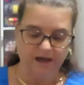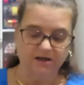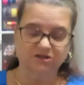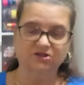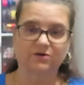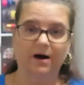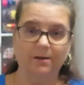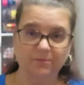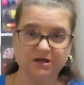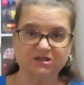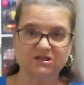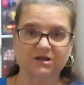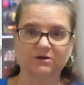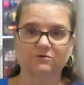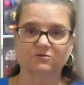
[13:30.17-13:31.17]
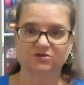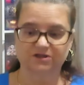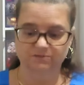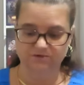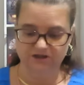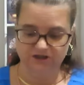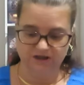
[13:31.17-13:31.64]
So I'm going to send her
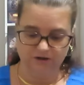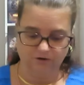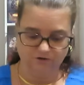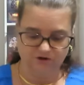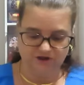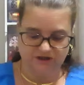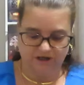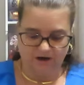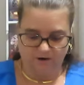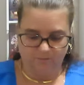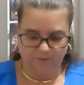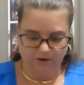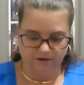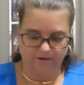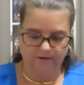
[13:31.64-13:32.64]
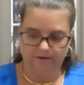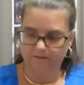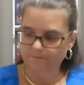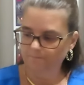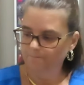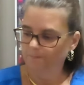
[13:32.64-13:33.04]
some stickers to help her to